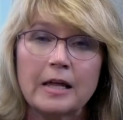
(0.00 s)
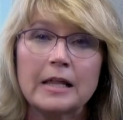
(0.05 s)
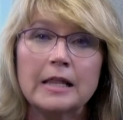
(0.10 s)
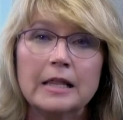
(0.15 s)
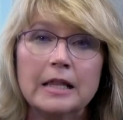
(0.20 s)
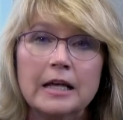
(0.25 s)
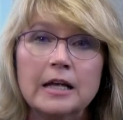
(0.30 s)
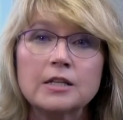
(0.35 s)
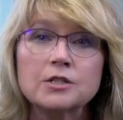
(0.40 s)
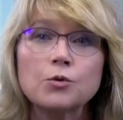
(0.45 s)

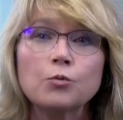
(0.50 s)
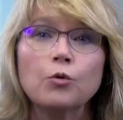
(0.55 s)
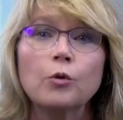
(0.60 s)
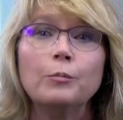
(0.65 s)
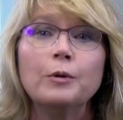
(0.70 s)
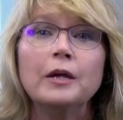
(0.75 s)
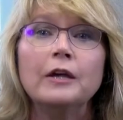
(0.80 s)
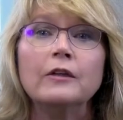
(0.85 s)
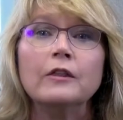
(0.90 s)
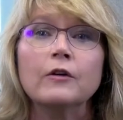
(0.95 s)
This will
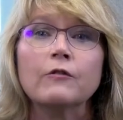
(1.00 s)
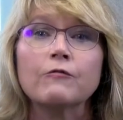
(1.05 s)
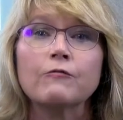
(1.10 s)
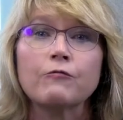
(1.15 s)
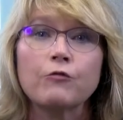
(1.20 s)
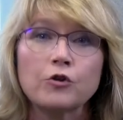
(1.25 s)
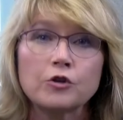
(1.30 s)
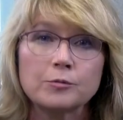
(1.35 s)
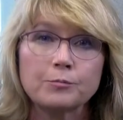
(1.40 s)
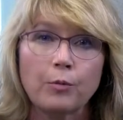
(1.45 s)
be the
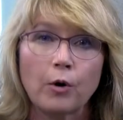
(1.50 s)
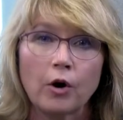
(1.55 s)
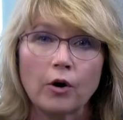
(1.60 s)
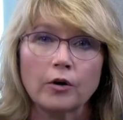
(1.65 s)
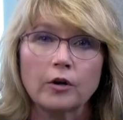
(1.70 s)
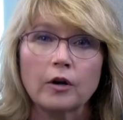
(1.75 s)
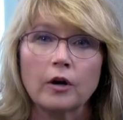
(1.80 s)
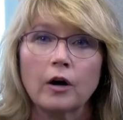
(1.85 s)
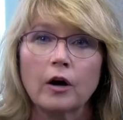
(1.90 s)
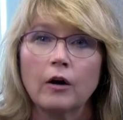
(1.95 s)
first part
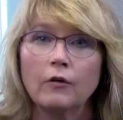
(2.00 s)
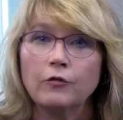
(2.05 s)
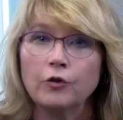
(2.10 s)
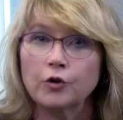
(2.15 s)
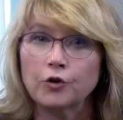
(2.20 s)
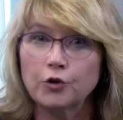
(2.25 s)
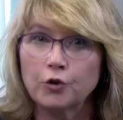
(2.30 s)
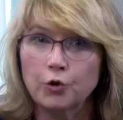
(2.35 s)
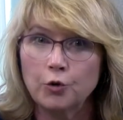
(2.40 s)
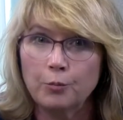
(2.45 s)
of your
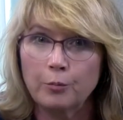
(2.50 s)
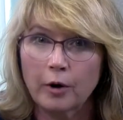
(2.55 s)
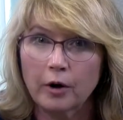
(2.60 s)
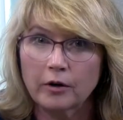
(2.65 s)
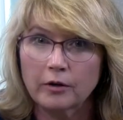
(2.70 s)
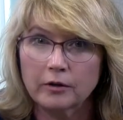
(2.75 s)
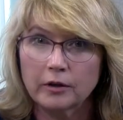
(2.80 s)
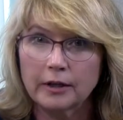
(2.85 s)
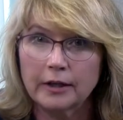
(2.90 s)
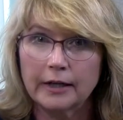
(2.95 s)

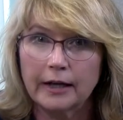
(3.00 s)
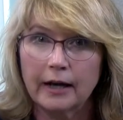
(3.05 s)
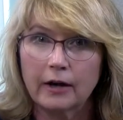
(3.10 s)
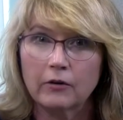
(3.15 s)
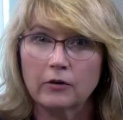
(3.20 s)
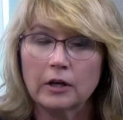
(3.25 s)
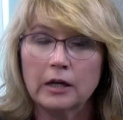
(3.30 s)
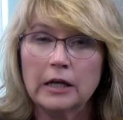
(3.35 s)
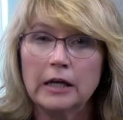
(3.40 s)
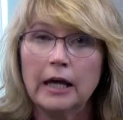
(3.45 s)
2-part cleanout,
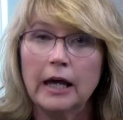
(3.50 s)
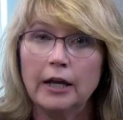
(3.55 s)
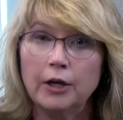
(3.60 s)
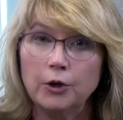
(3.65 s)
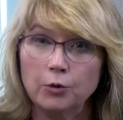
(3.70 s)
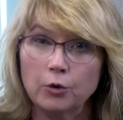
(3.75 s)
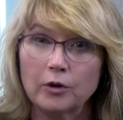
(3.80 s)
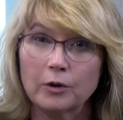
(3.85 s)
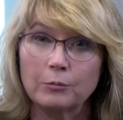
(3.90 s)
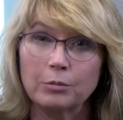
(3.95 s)
and you
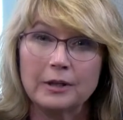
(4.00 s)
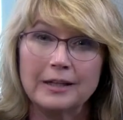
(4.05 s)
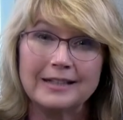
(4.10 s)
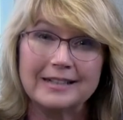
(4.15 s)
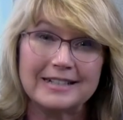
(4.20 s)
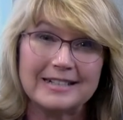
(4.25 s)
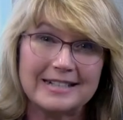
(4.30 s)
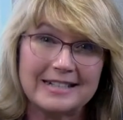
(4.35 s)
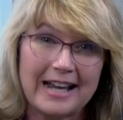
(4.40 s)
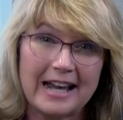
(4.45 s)
will complete the
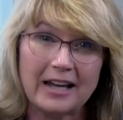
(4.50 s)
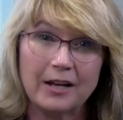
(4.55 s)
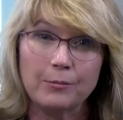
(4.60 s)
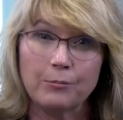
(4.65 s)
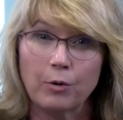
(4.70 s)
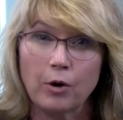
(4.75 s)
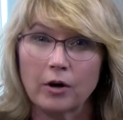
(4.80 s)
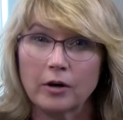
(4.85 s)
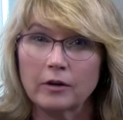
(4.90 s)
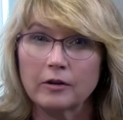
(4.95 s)
second
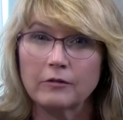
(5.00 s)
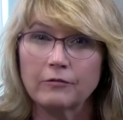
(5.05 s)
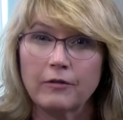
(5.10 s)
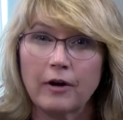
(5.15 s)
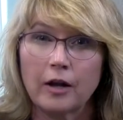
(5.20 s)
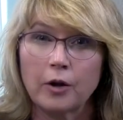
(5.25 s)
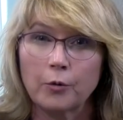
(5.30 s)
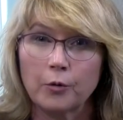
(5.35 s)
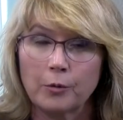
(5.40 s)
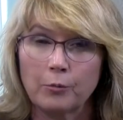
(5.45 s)
part of the
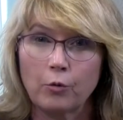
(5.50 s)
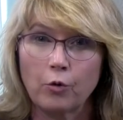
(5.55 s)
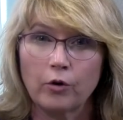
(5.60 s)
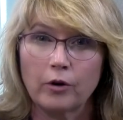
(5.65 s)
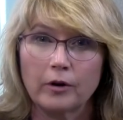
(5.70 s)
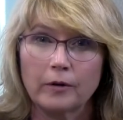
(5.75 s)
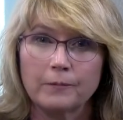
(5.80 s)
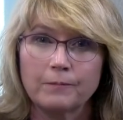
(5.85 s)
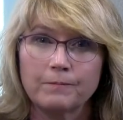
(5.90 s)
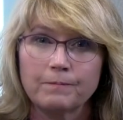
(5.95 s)
following morning.